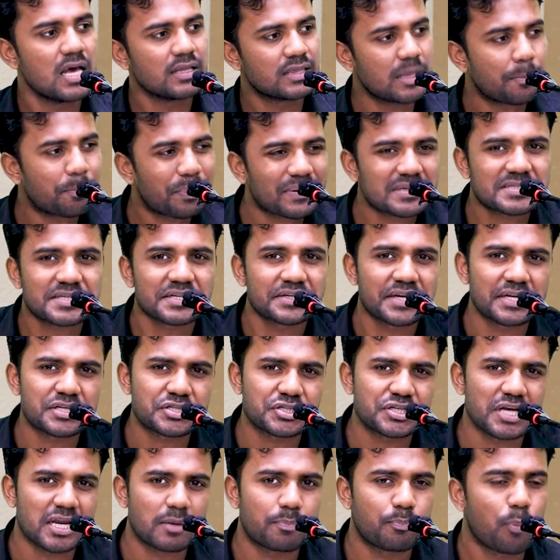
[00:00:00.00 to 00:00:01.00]
the
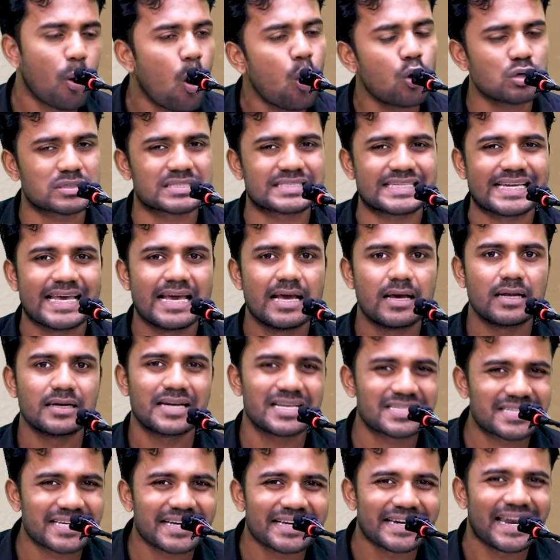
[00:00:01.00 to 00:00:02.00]
presidential post
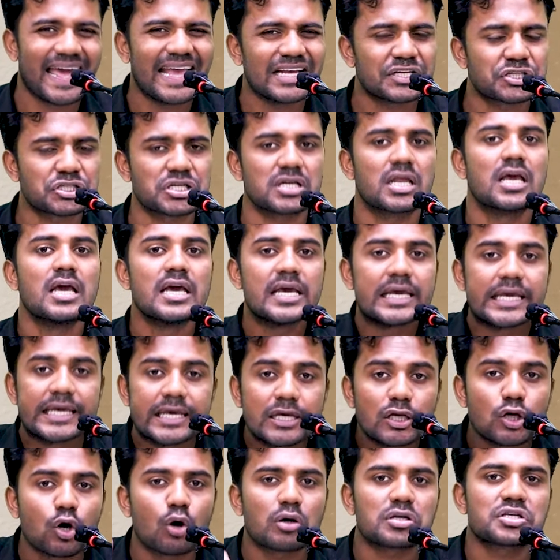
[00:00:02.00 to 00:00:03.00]
designation,
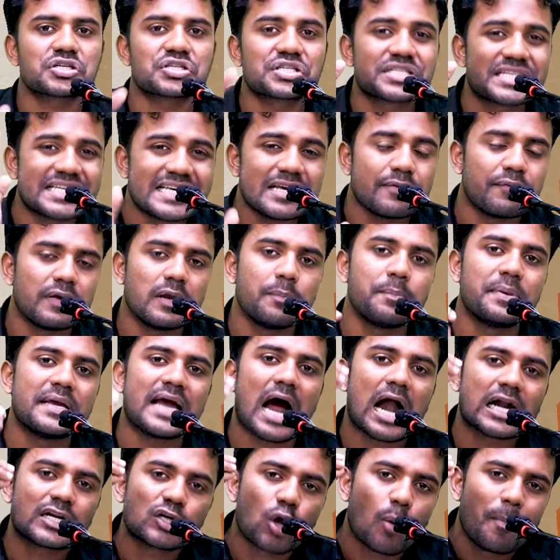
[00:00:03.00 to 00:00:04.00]
he or she will be
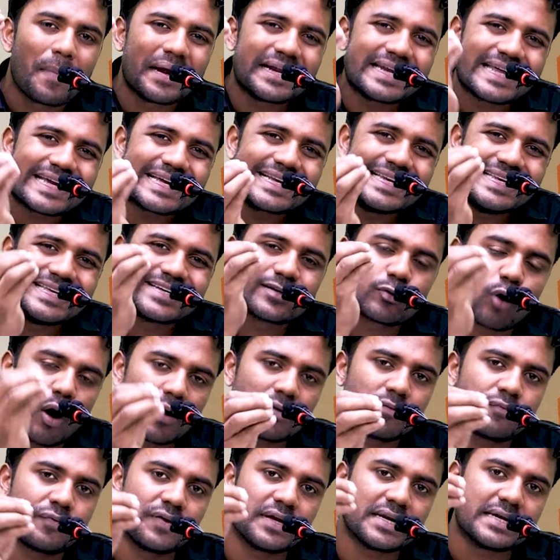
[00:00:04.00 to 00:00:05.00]
automatically
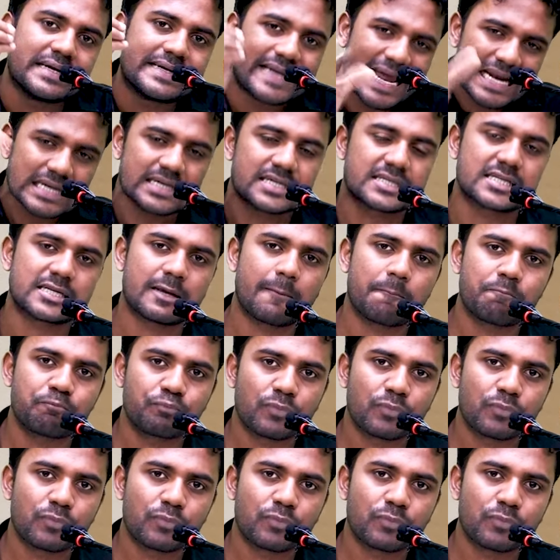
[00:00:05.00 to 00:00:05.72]
confident.